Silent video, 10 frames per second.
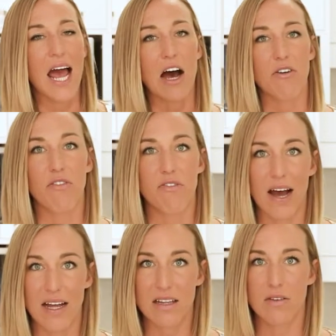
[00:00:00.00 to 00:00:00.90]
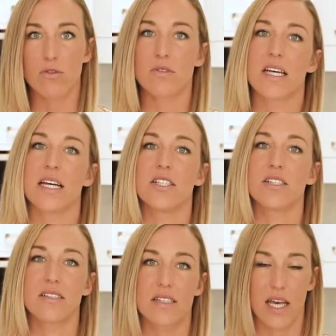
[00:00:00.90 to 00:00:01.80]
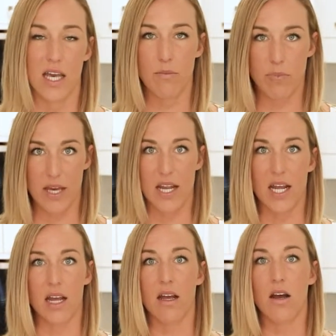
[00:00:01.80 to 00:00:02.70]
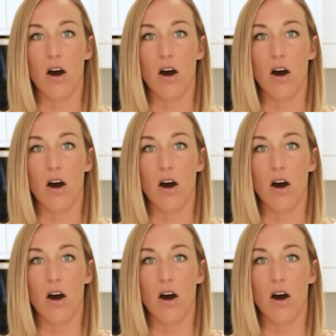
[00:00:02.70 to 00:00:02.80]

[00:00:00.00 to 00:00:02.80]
our fat levels can just keep getting